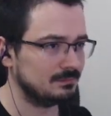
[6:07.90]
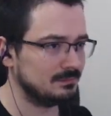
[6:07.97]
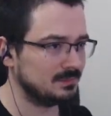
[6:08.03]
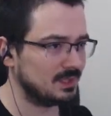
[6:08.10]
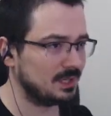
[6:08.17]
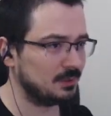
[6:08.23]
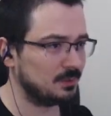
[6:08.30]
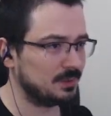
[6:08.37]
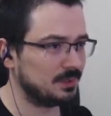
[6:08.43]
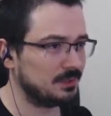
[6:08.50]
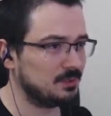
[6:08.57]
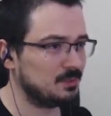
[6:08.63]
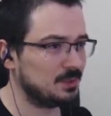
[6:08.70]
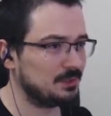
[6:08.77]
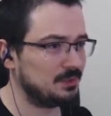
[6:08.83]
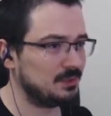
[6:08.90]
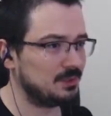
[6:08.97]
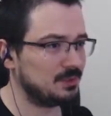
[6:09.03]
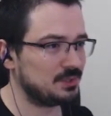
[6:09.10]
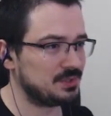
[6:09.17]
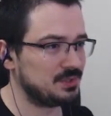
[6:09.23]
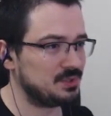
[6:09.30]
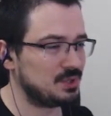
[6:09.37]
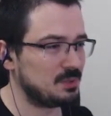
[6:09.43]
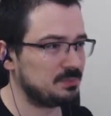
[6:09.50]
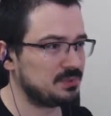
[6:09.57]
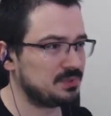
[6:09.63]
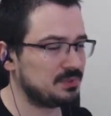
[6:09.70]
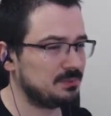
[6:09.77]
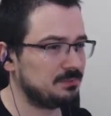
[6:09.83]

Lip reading: I wanna know what the horse drops.